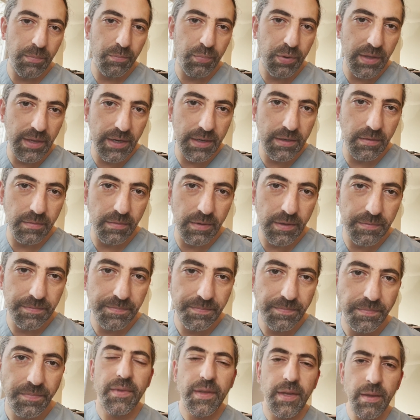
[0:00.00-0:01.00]
predictable.
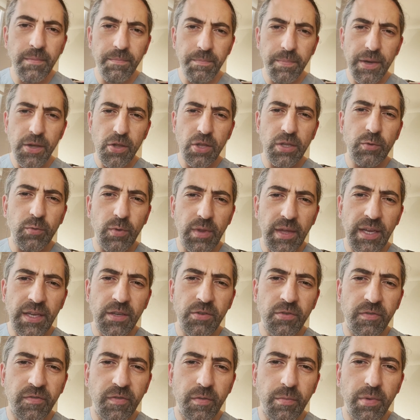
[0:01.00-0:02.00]
In patients with
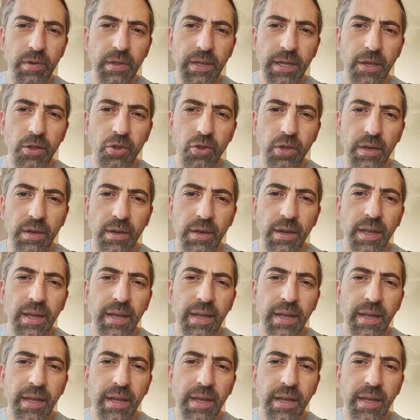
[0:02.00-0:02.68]
atrial fibrillation,